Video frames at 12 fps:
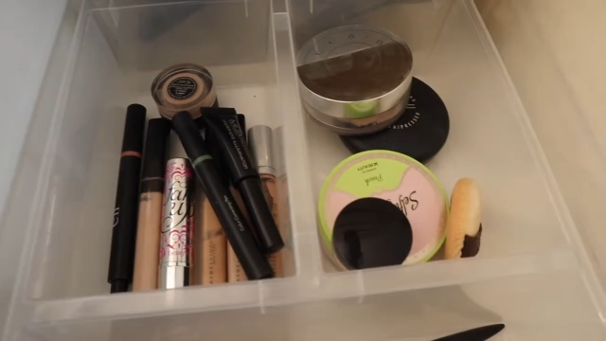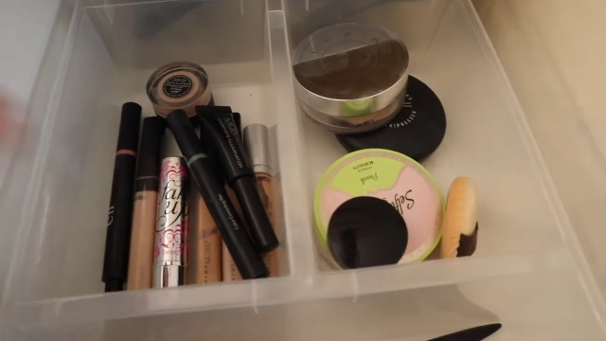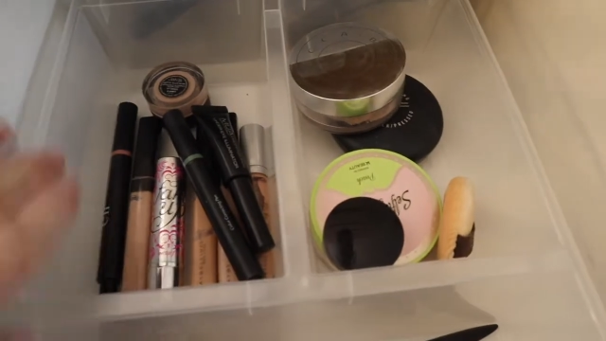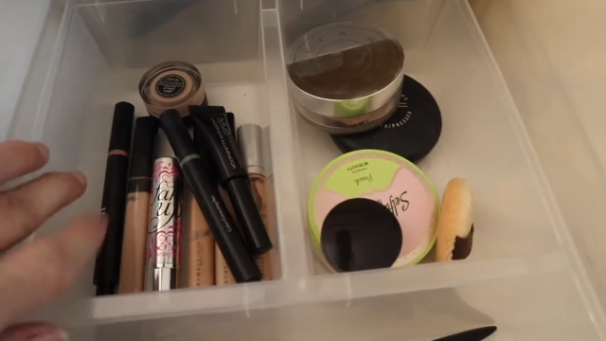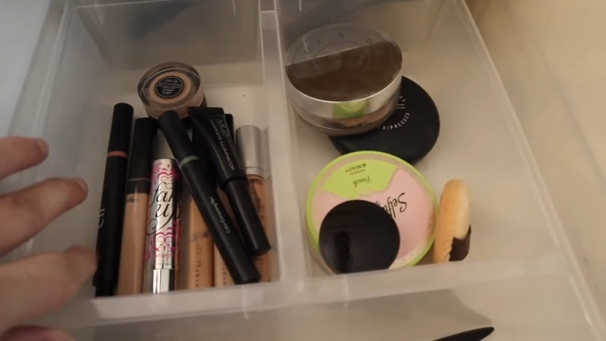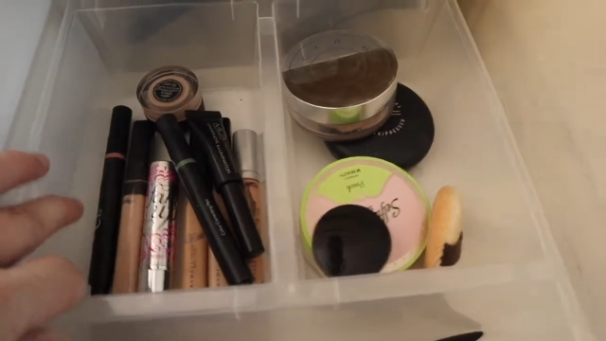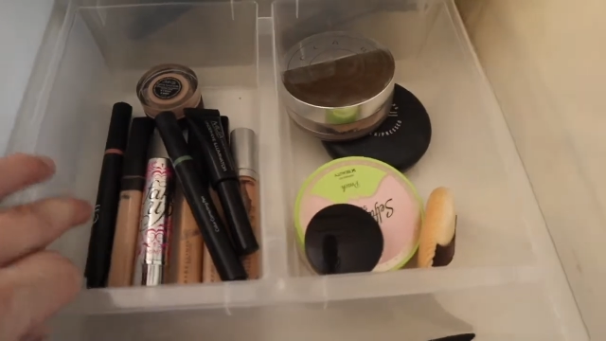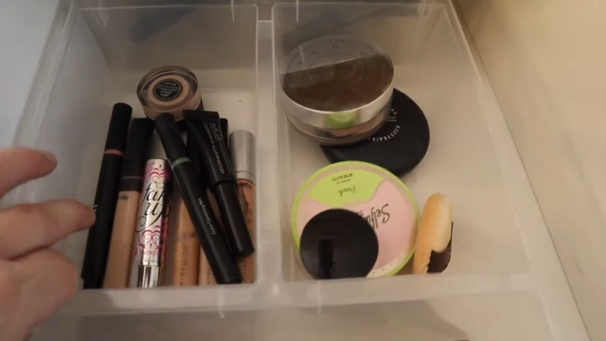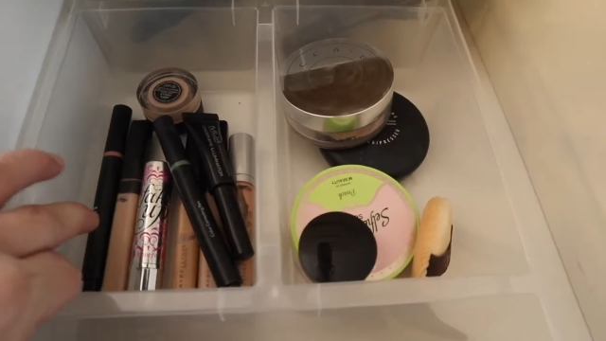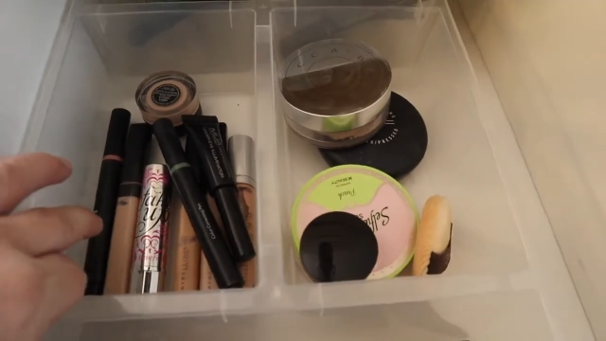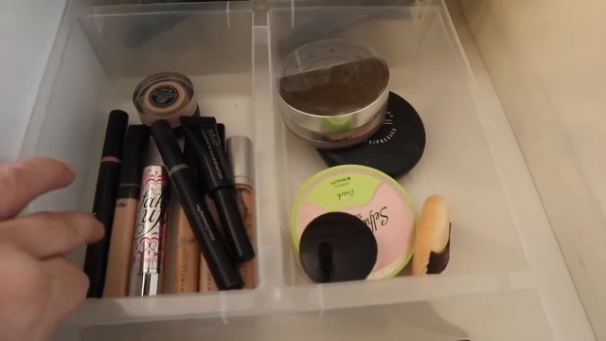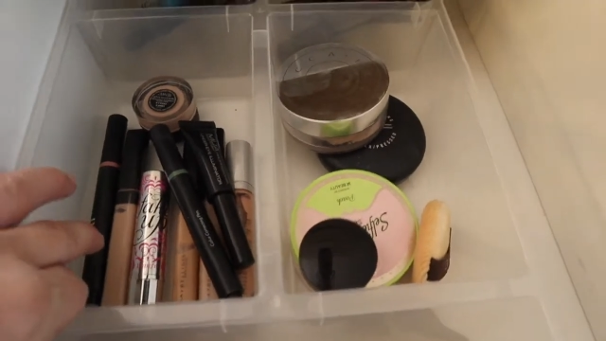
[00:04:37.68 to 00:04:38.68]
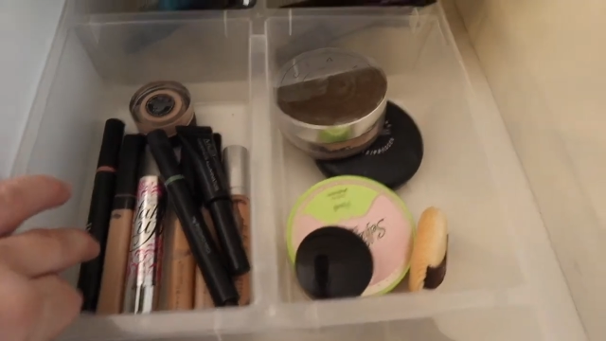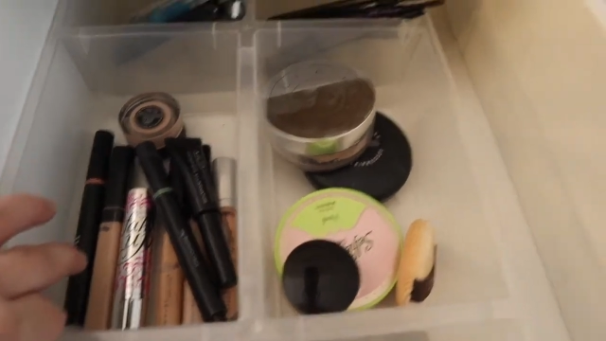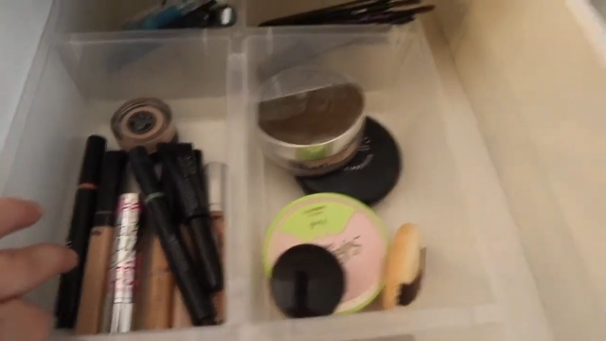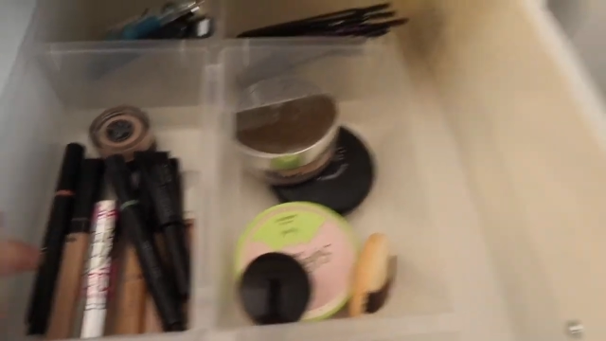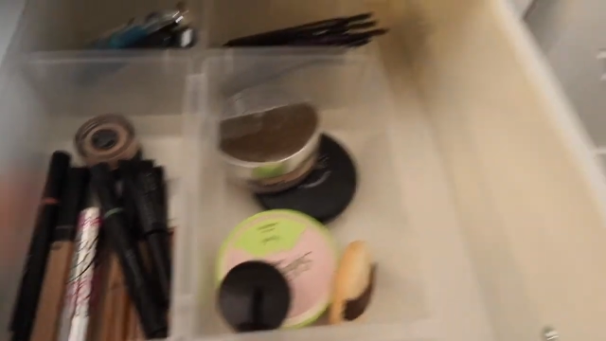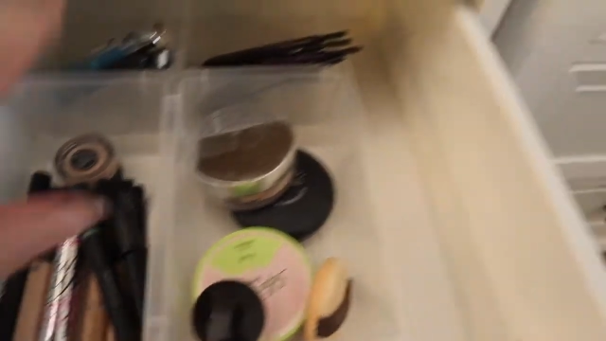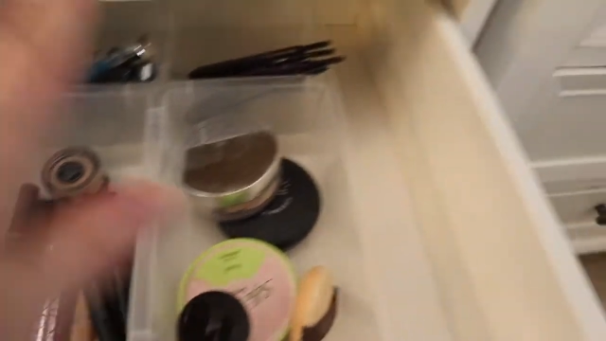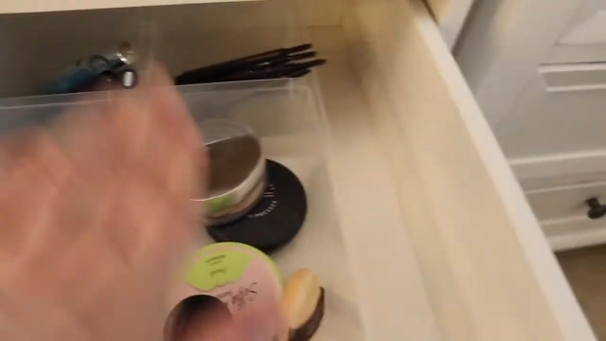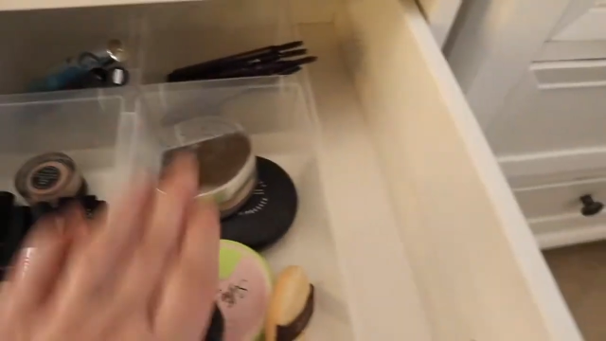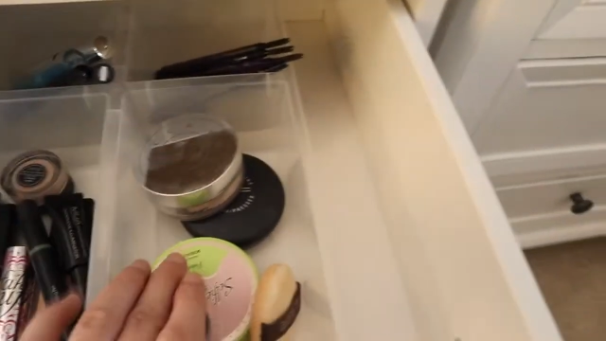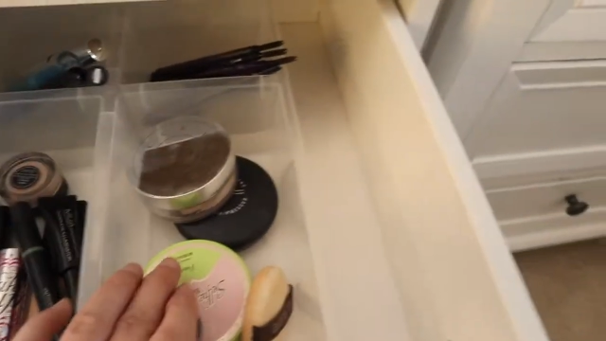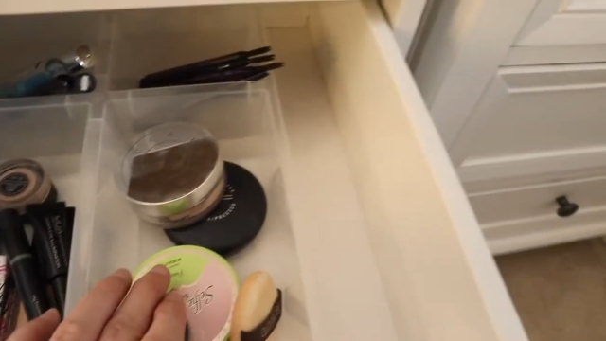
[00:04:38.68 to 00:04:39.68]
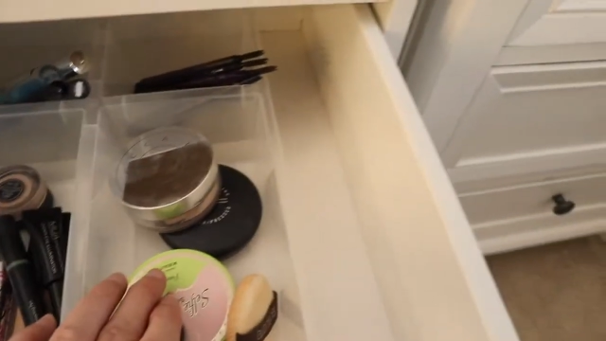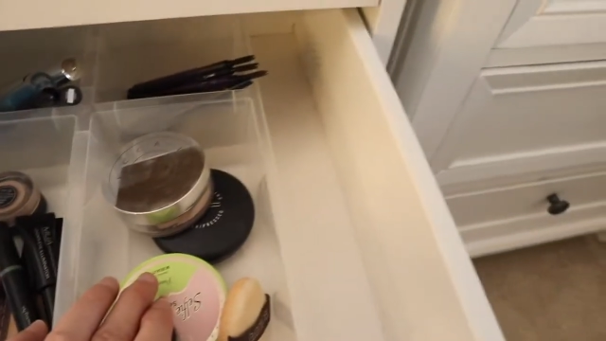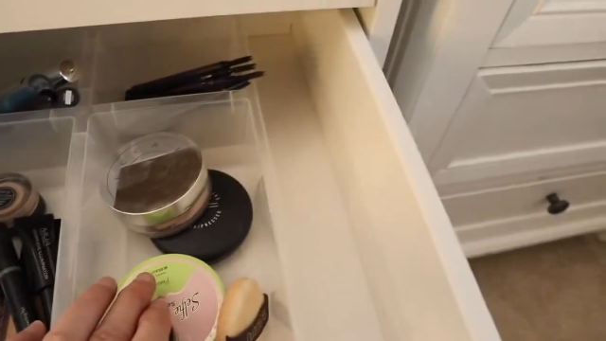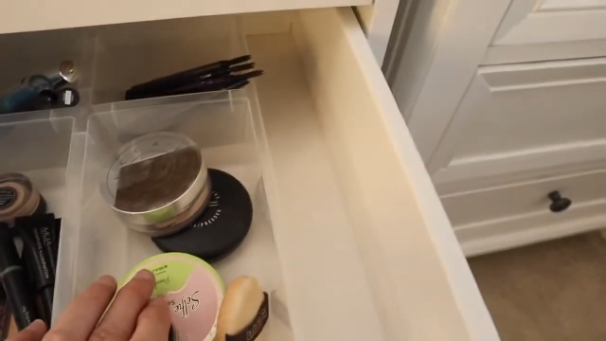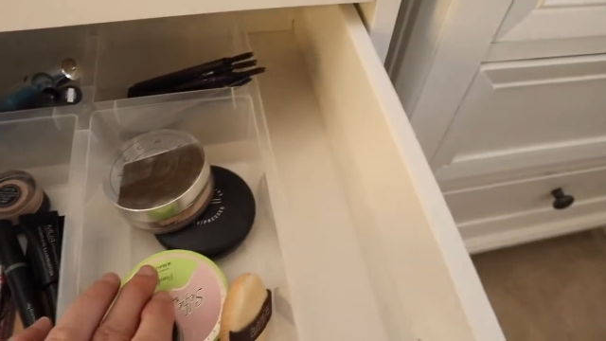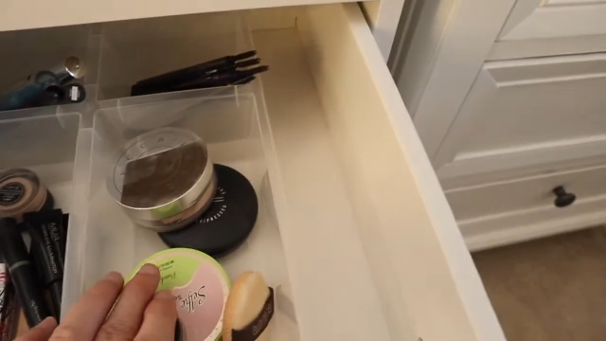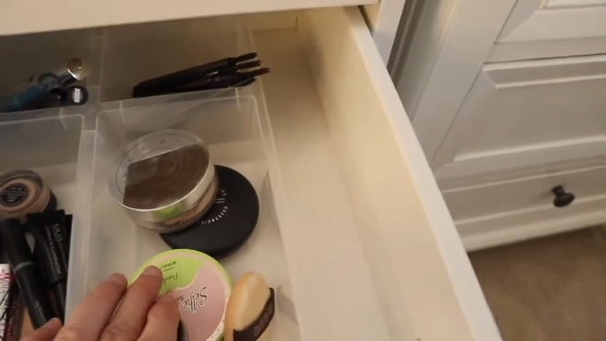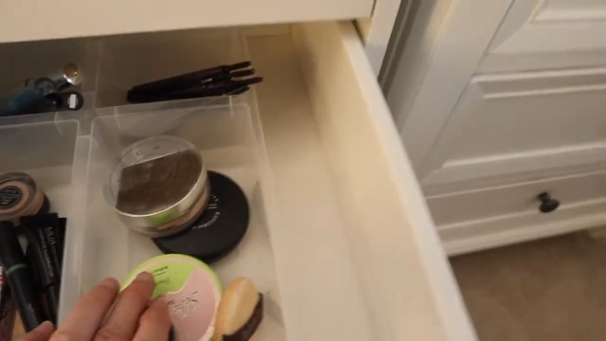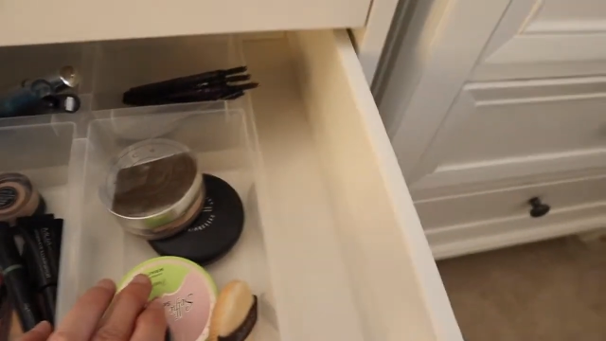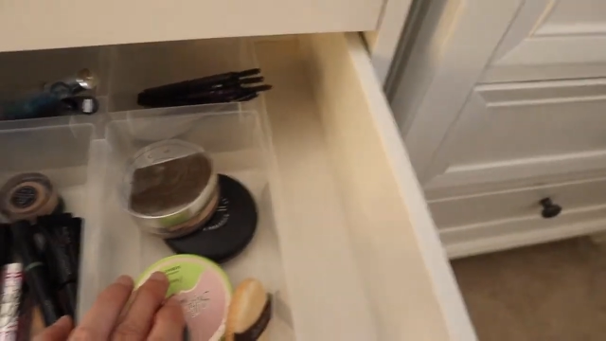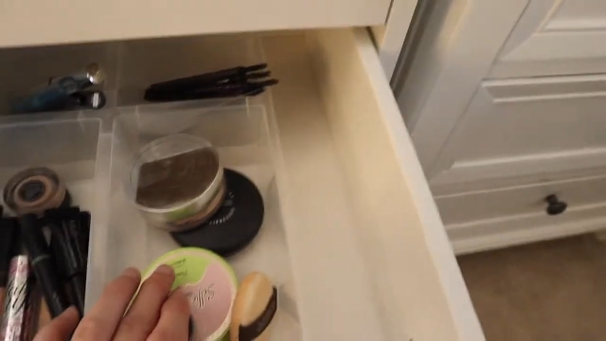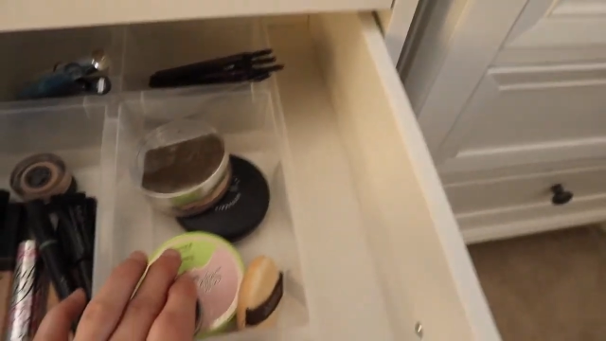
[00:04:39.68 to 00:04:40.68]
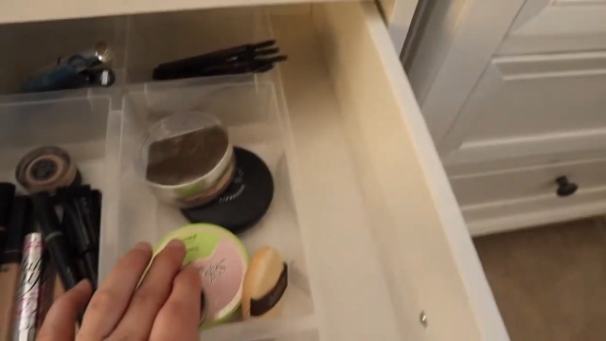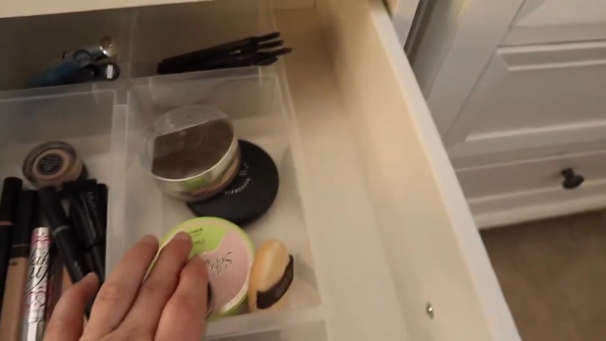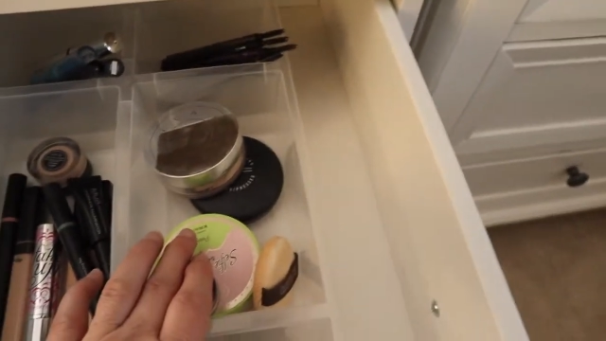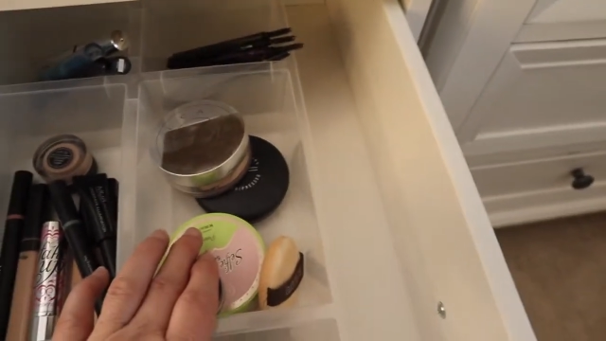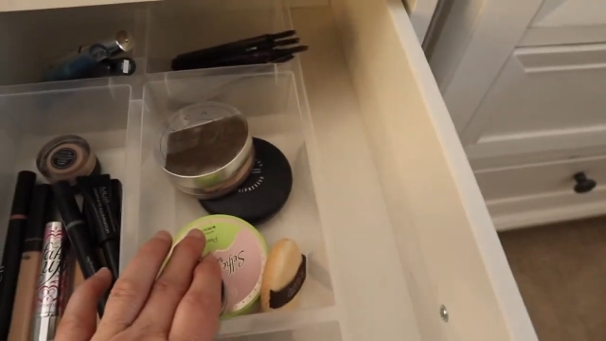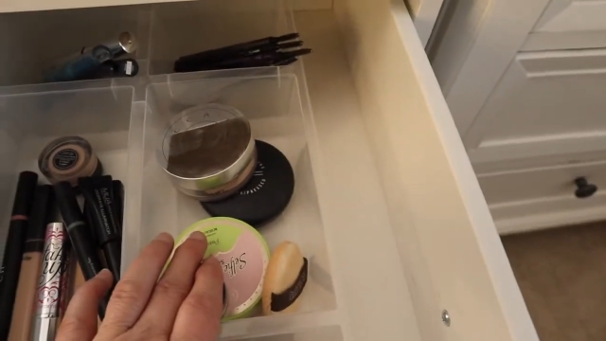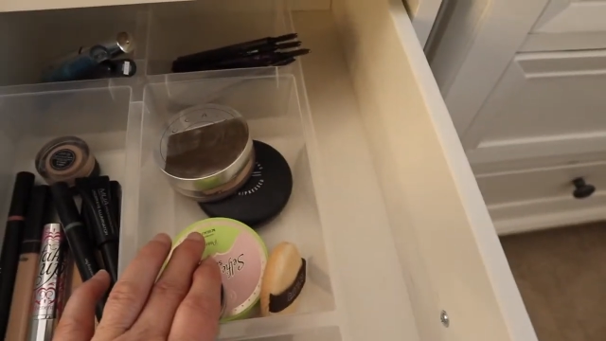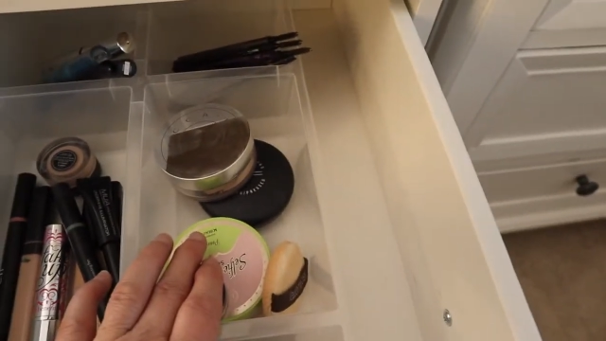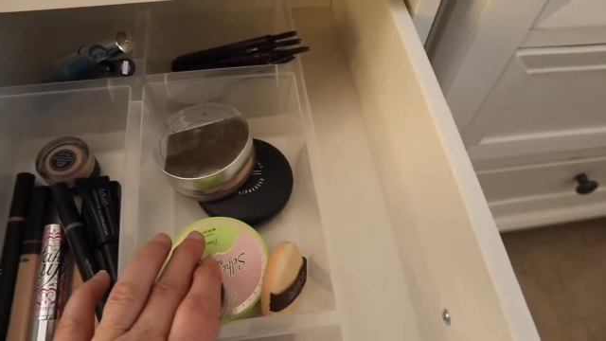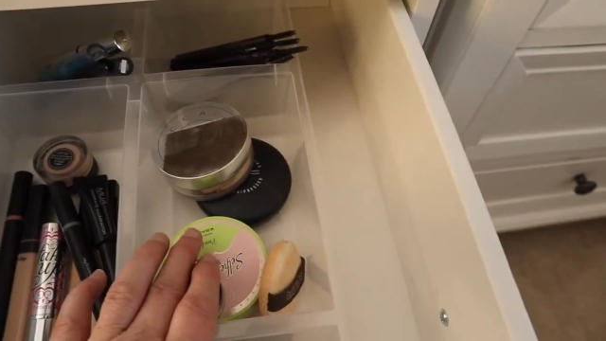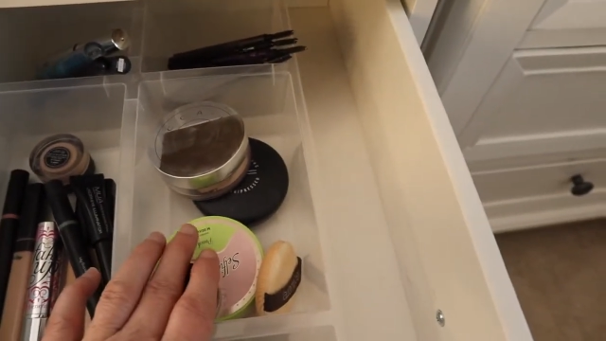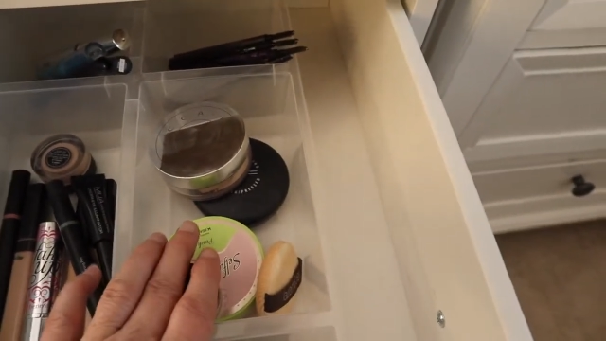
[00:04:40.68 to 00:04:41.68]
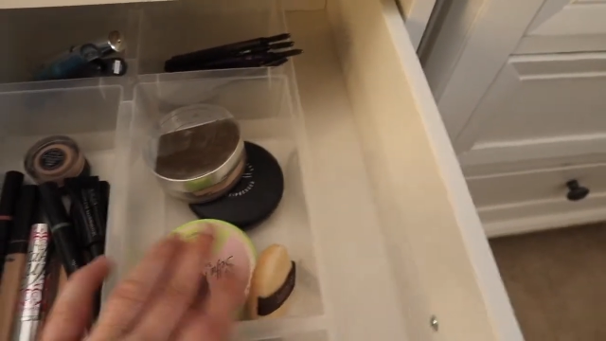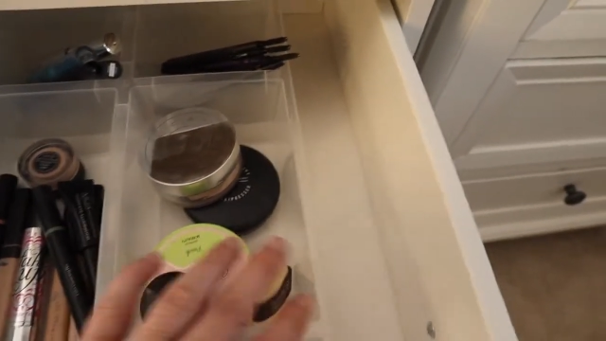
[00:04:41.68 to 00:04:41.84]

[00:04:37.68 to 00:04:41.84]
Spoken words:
(no speaker visible)